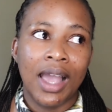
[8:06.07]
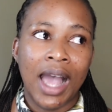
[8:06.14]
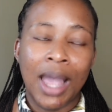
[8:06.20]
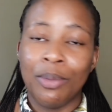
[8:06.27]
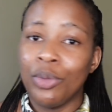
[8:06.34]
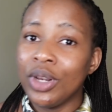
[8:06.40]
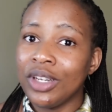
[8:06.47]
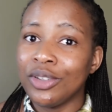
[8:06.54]

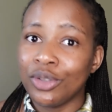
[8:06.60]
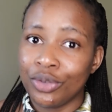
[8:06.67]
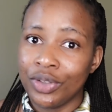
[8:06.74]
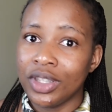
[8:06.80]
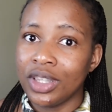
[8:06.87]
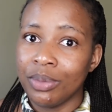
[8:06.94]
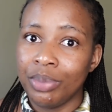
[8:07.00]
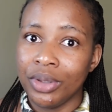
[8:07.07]
I'm willing to
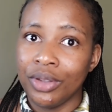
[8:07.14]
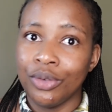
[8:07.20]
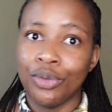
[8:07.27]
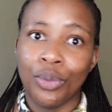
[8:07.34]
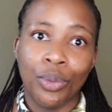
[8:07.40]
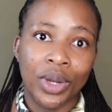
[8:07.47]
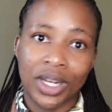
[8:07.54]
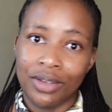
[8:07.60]
fit the bill
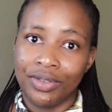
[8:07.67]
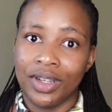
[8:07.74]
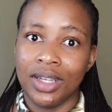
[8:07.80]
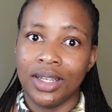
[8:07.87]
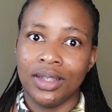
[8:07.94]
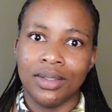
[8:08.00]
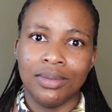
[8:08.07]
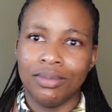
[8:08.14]
for
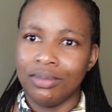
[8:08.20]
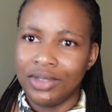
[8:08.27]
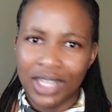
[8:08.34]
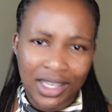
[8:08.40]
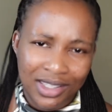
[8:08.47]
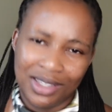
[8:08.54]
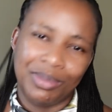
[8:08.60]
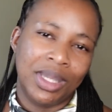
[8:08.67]
whatever
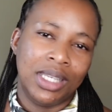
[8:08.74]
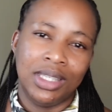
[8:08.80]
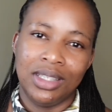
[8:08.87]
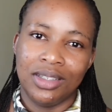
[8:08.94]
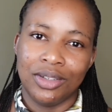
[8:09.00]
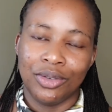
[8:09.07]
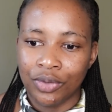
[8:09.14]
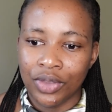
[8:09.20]
Tandy may
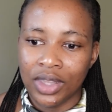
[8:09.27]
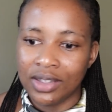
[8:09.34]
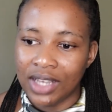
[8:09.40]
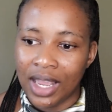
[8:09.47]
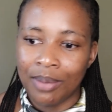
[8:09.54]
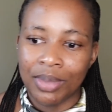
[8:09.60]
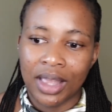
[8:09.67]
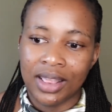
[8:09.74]
need for the
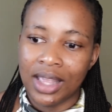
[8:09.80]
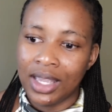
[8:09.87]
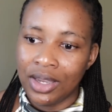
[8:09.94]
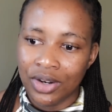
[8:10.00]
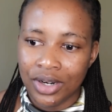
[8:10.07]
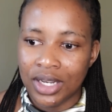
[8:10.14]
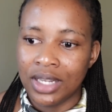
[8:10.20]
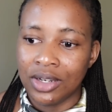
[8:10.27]
time that they
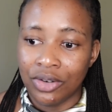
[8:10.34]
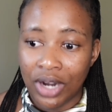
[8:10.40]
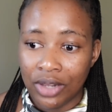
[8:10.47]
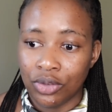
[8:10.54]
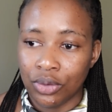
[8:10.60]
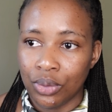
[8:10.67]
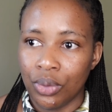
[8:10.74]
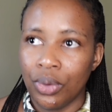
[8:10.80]
are in
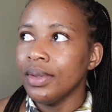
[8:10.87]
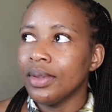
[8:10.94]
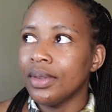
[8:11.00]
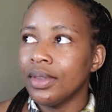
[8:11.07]
grad school.